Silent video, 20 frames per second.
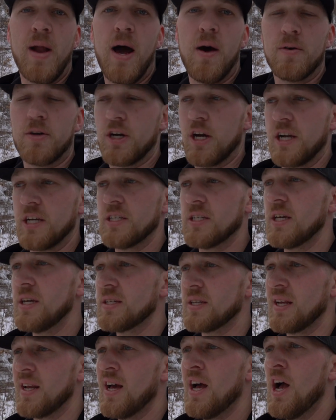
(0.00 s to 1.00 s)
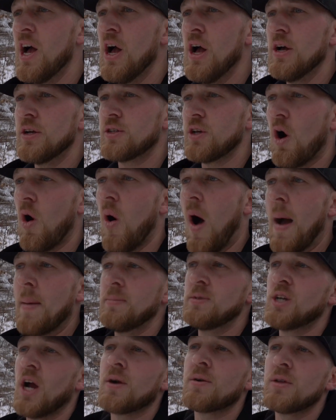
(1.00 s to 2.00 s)
now during season. So
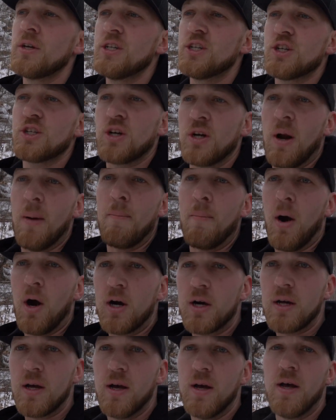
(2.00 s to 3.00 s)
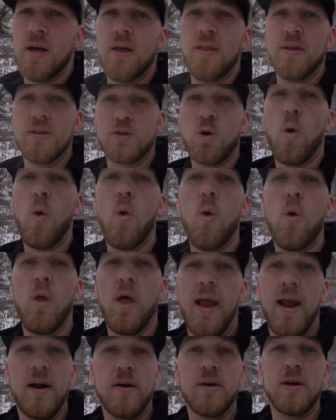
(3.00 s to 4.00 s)
I'm generally just going to mark this whole
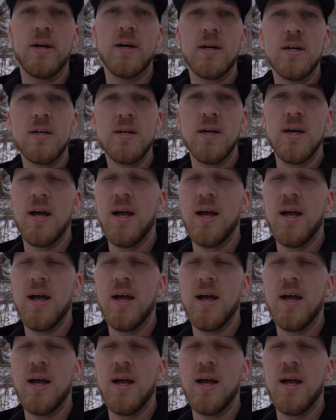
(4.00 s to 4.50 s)
area